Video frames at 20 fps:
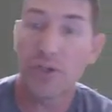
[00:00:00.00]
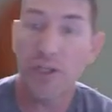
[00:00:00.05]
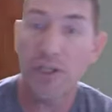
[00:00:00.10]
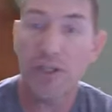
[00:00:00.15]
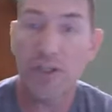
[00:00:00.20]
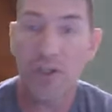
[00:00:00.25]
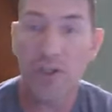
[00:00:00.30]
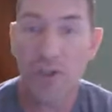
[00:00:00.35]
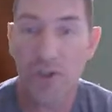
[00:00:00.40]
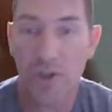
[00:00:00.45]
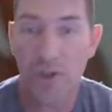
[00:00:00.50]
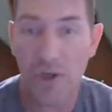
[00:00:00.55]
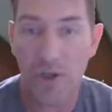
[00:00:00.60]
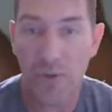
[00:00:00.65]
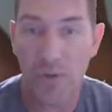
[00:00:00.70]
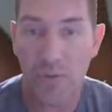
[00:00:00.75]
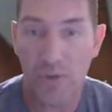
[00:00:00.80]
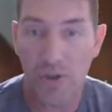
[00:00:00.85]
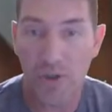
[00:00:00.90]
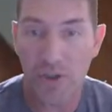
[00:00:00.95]
get the good card
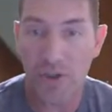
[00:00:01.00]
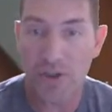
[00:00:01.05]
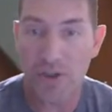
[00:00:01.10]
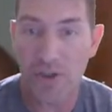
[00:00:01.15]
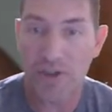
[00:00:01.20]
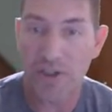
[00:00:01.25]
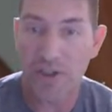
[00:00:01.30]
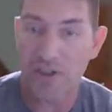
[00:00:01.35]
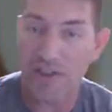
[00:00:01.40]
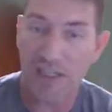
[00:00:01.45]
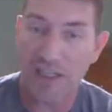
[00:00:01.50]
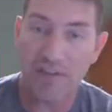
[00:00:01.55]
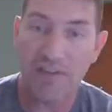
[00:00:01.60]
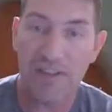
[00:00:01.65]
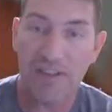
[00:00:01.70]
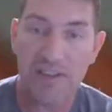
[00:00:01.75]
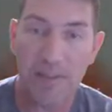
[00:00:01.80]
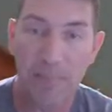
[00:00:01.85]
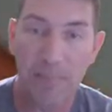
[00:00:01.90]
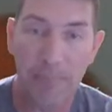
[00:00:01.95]
in really good condition. Even if
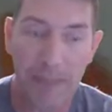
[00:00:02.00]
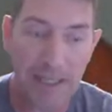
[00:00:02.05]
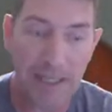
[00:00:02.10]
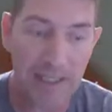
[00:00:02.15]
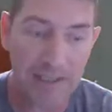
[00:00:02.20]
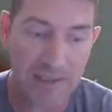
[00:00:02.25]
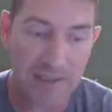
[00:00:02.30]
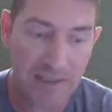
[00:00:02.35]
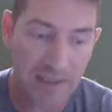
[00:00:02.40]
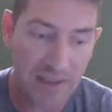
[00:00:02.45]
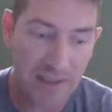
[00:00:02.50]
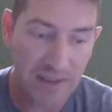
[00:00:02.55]
it's a base